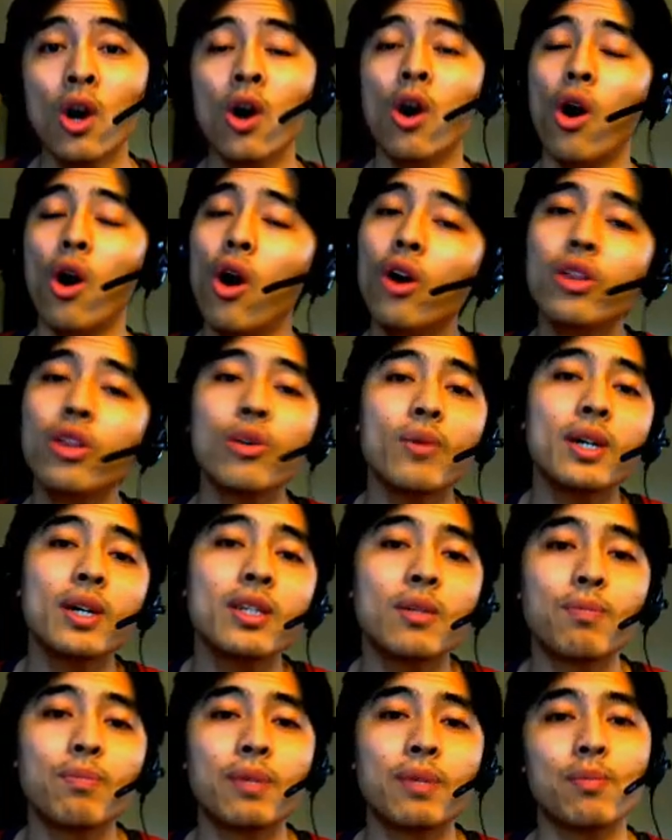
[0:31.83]
all the way
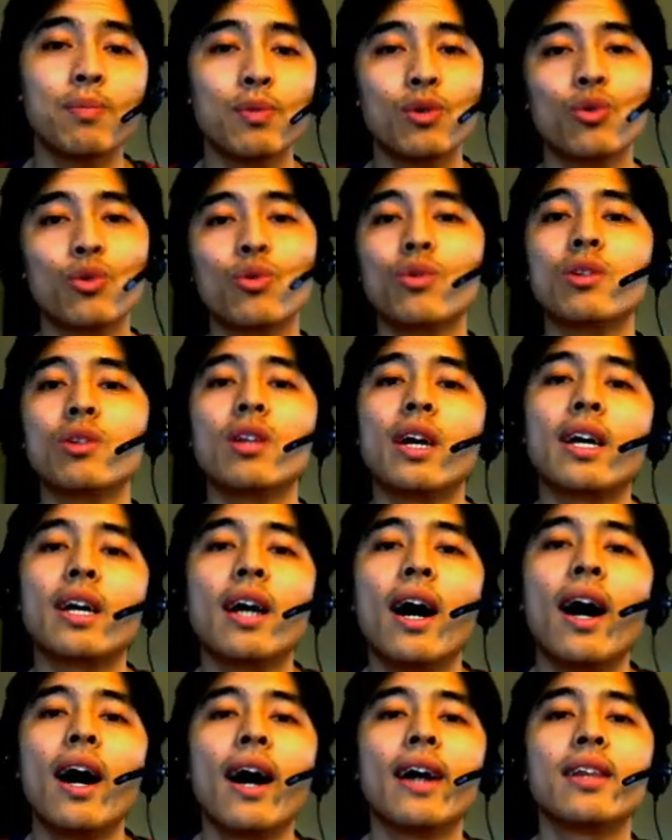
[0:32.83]
to people who are like
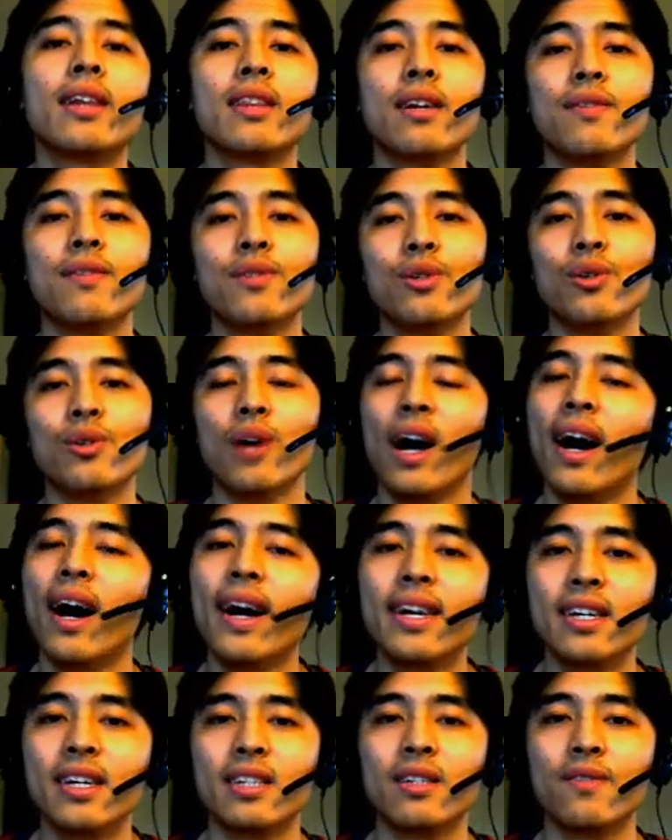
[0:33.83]
high level,
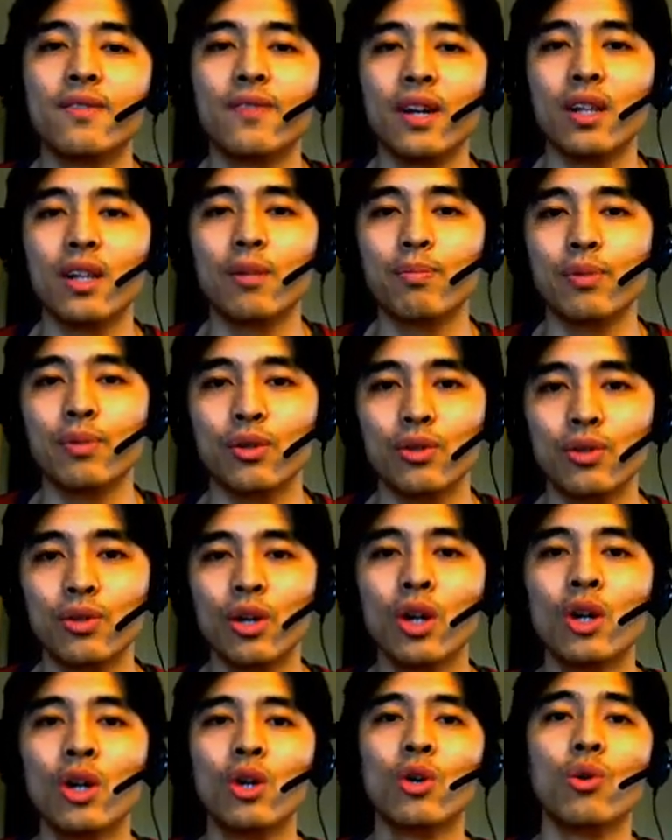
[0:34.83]
high end developers
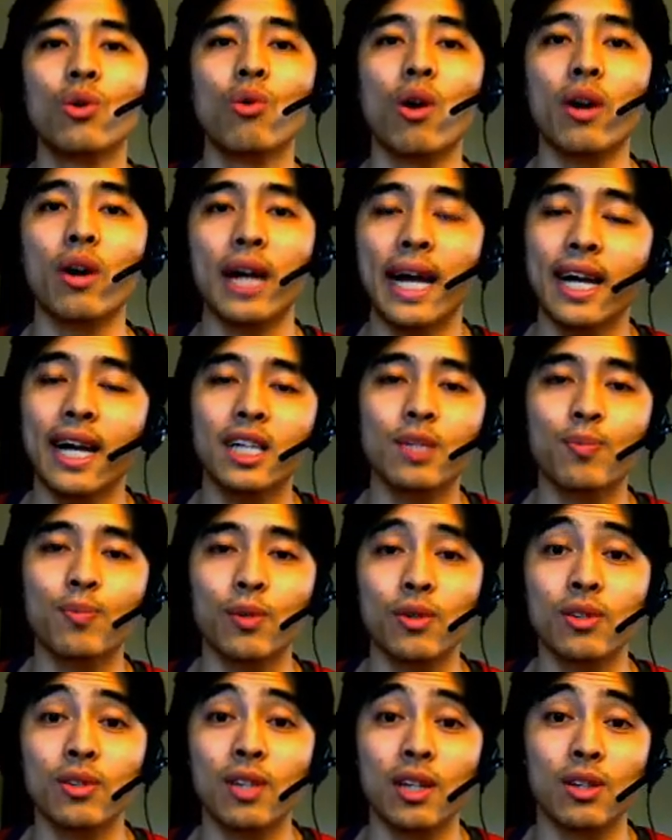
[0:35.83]
who are
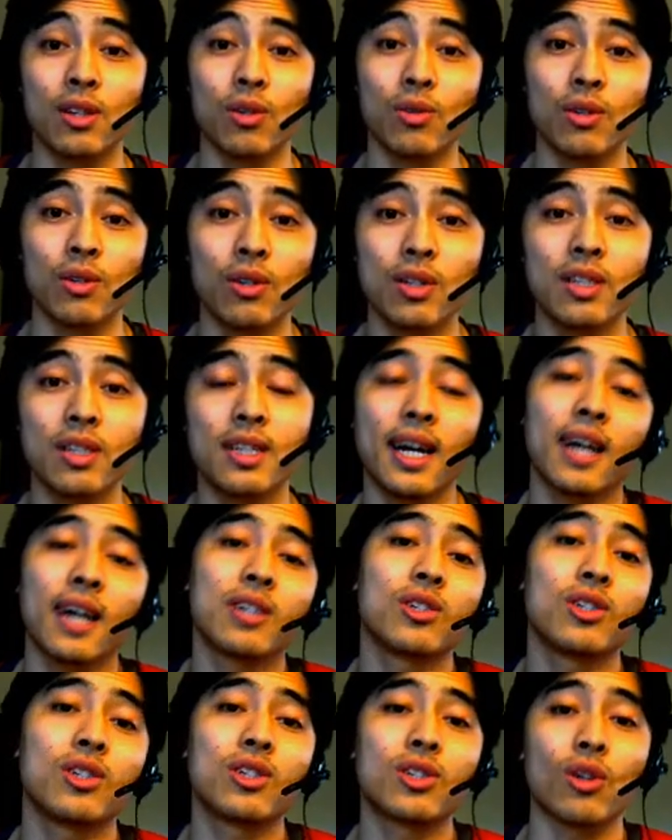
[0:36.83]
experts and they're looking to
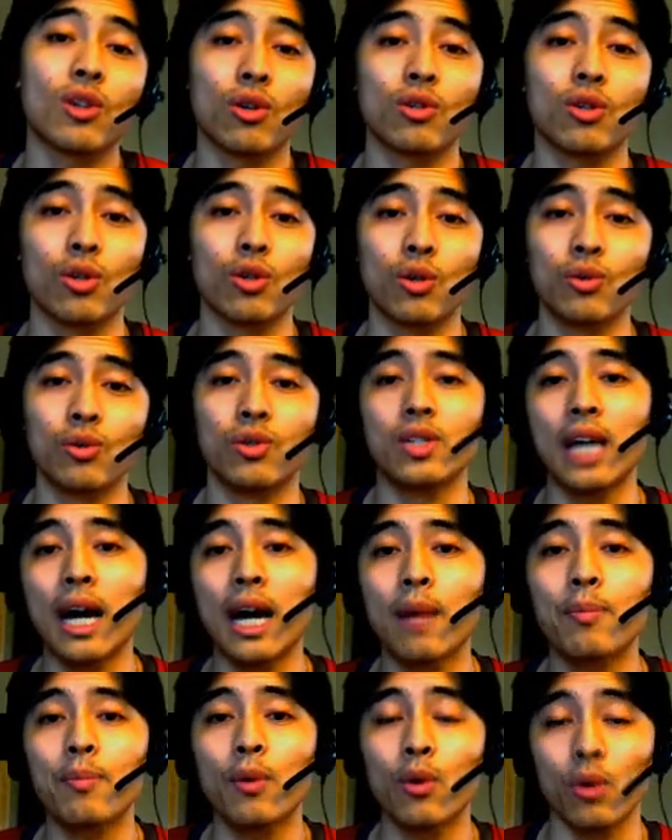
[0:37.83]
actually start their own
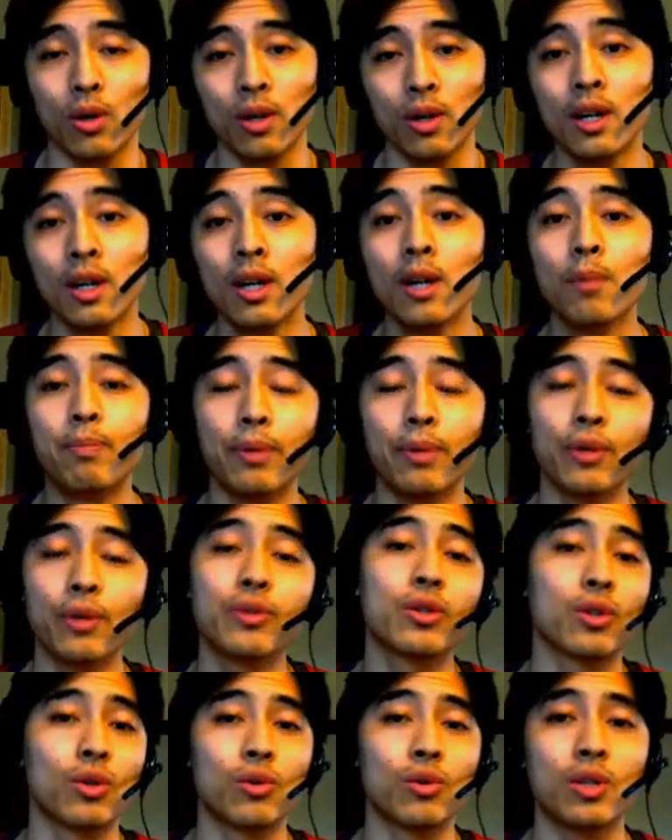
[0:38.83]
dApp or build
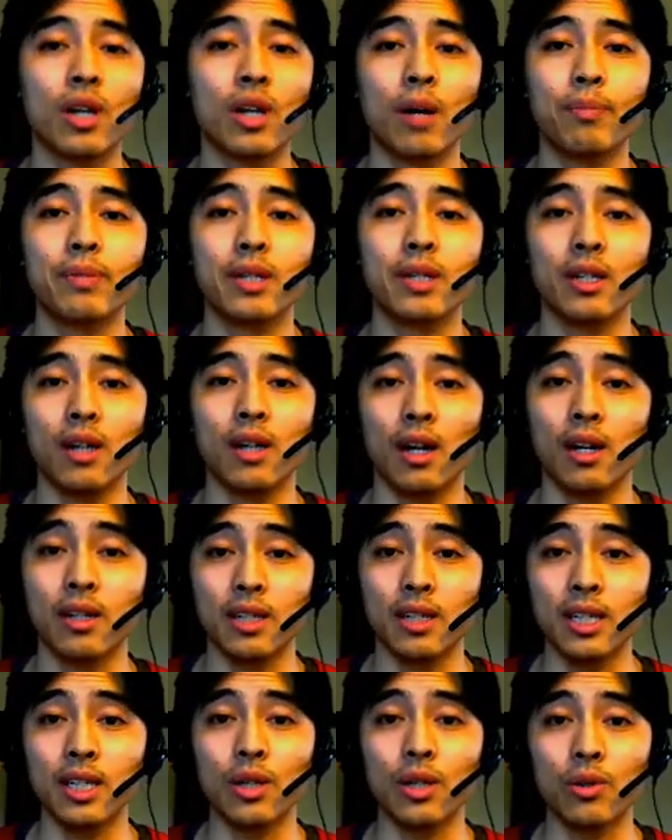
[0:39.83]
their own company
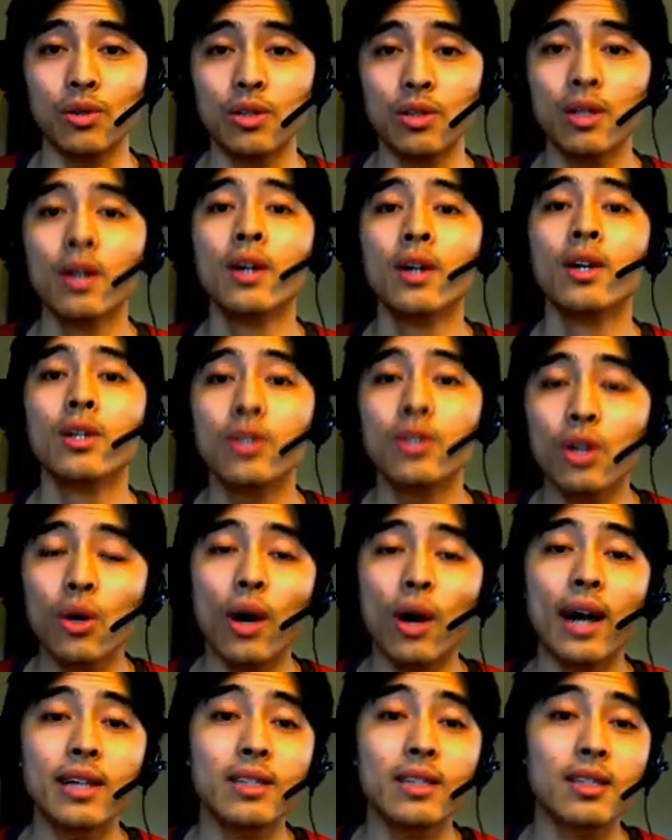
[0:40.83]
on EOS. So
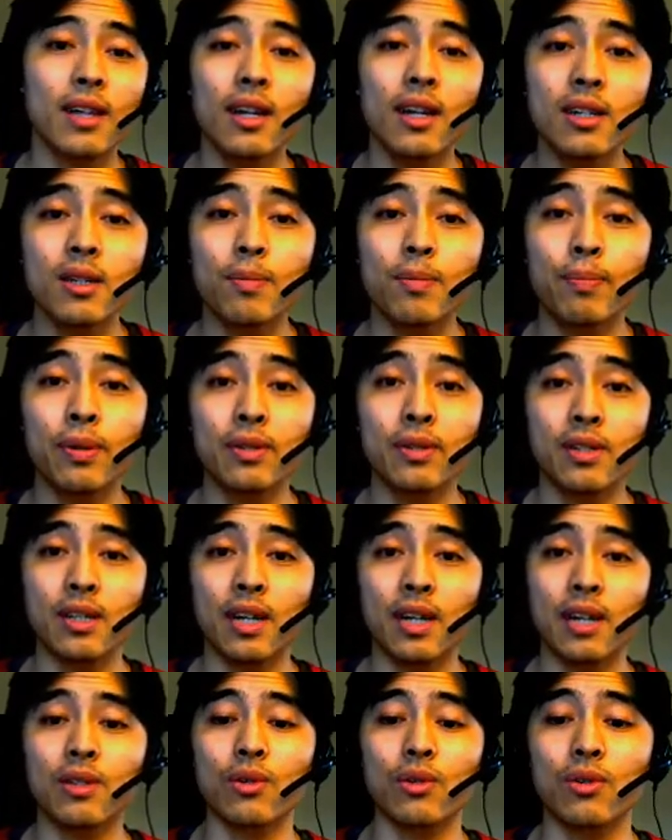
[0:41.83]
I decided to put
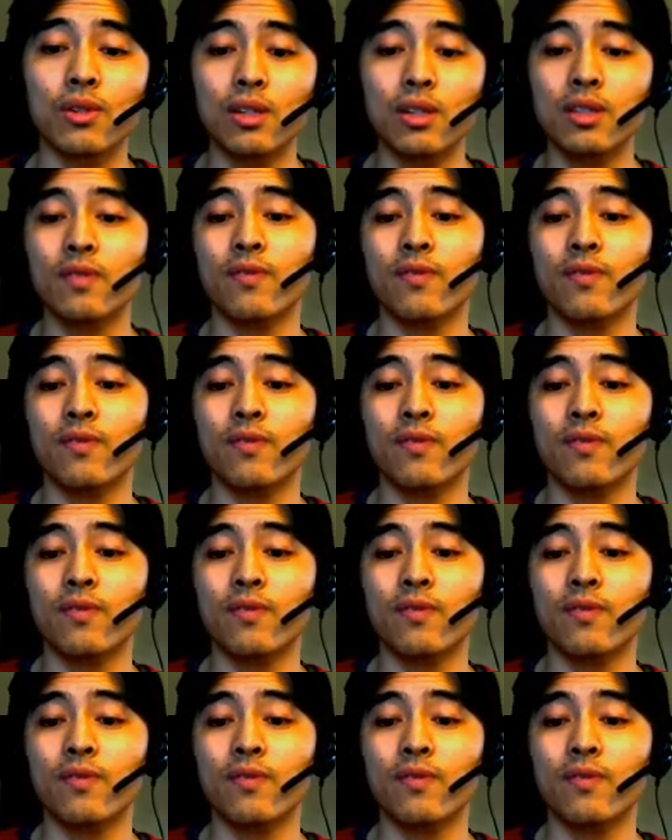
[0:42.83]
together this